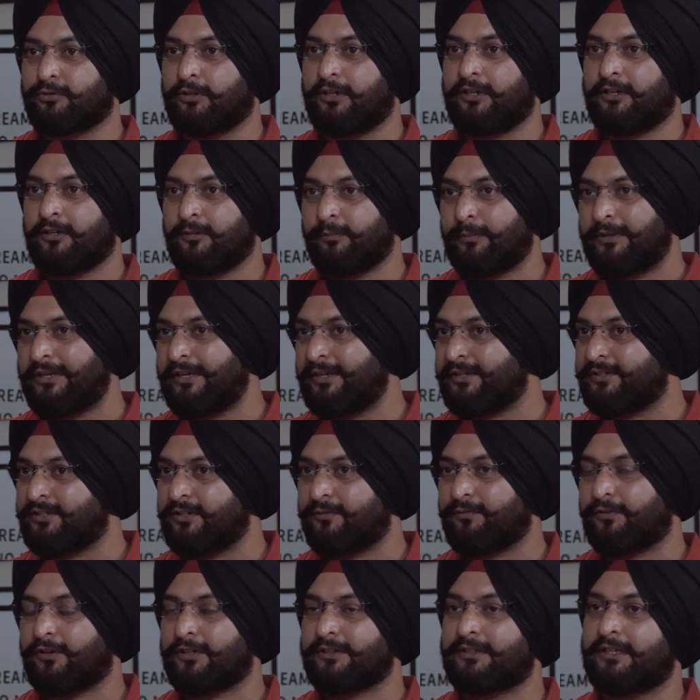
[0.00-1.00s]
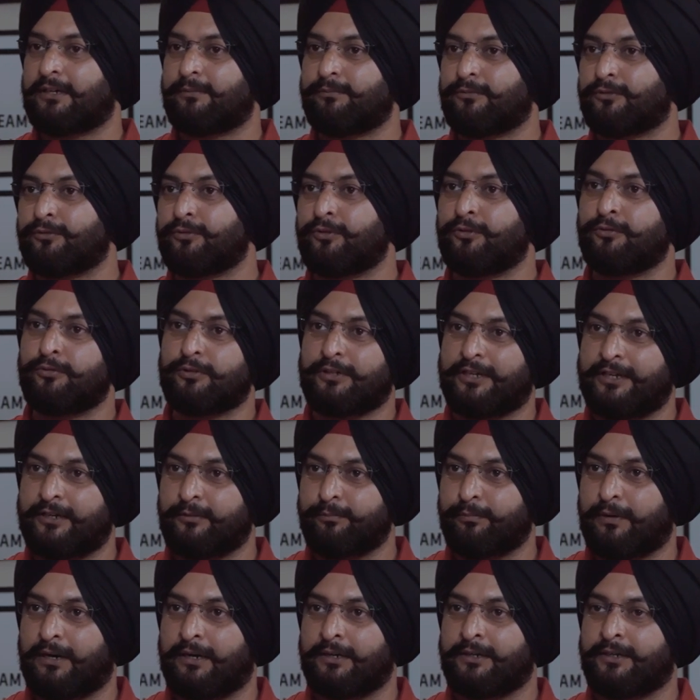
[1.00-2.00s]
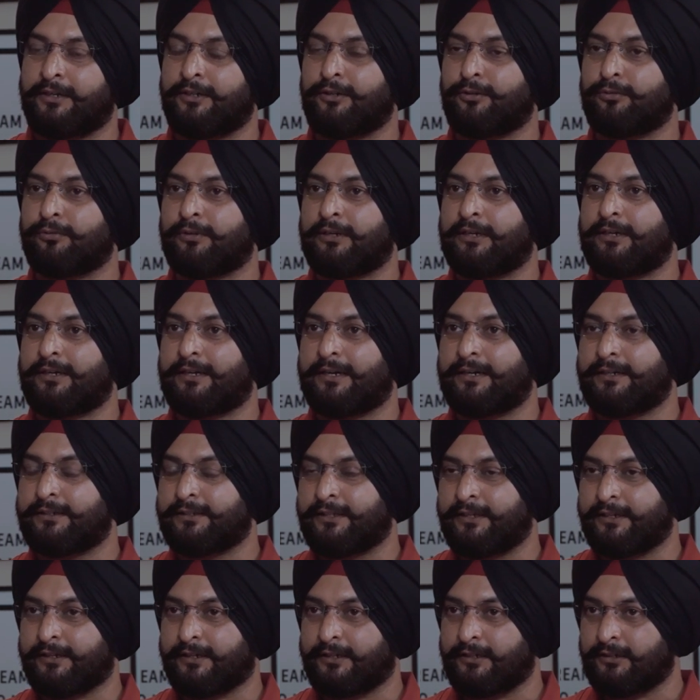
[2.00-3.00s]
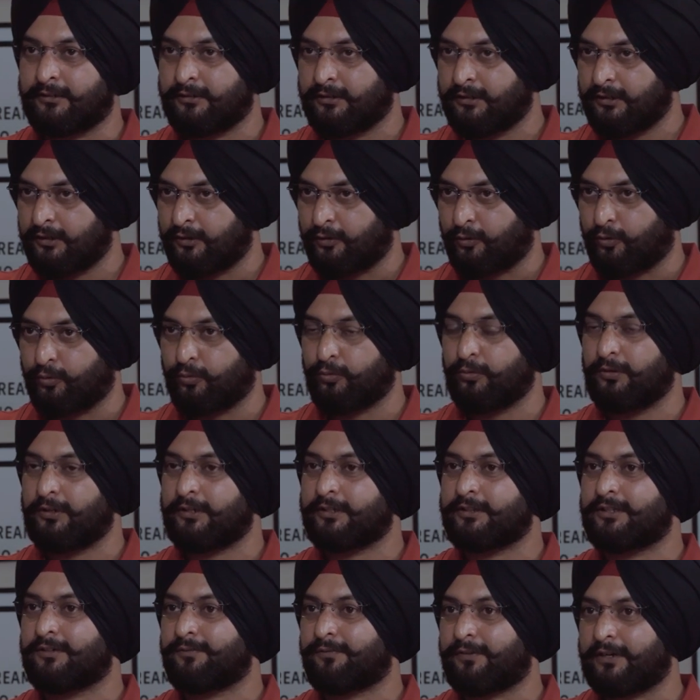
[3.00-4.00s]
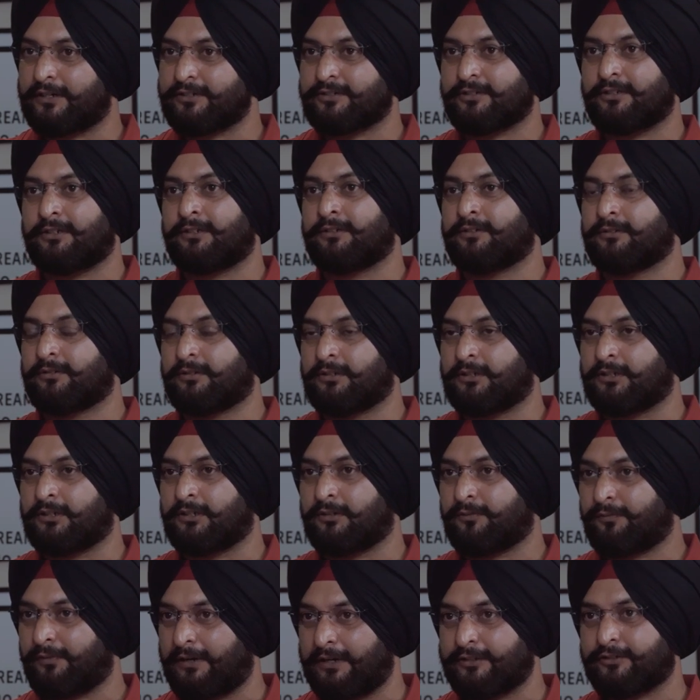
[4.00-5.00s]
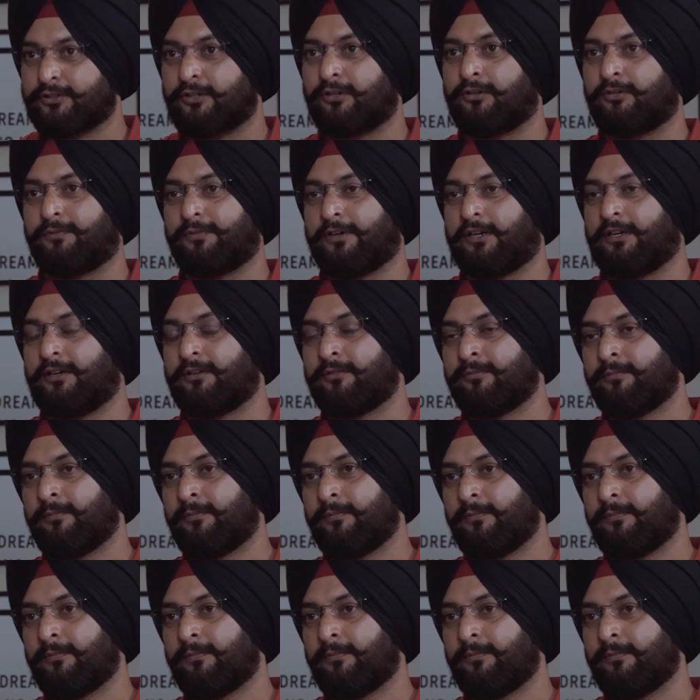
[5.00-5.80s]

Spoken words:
So it will be easy for them to take part into it and they can hold the fraction of it.